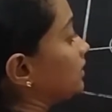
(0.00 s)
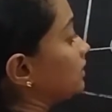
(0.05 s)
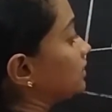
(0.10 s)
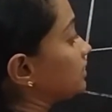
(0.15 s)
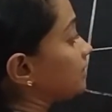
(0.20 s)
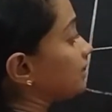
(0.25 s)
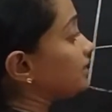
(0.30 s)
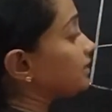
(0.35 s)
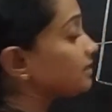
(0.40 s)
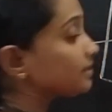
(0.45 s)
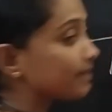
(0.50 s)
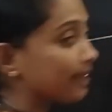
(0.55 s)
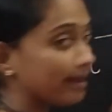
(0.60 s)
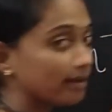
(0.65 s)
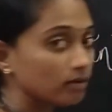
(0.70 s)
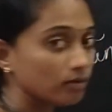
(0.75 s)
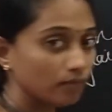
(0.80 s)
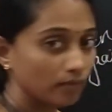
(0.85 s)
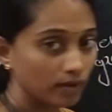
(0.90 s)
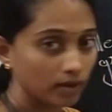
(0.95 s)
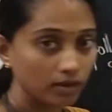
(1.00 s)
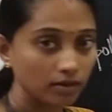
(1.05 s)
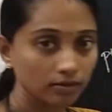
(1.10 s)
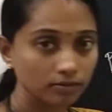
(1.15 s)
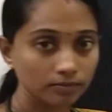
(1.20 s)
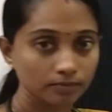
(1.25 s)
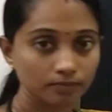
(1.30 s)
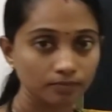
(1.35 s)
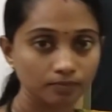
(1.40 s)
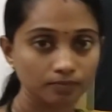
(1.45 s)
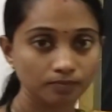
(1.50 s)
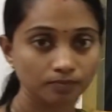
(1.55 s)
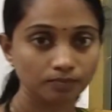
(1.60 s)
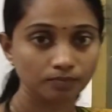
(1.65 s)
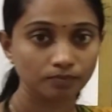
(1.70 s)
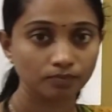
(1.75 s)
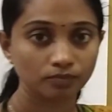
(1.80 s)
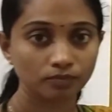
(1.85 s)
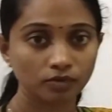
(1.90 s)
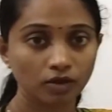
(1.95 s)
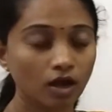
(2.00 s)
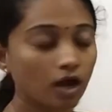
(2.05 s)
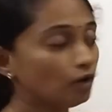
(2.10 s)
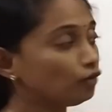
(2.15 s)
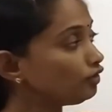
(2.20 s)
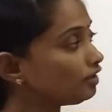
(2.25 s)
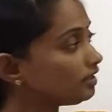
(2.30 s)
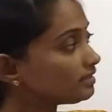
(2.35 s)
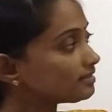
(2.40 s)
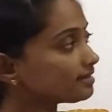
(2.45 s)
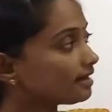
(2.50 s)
zigzag way. How it is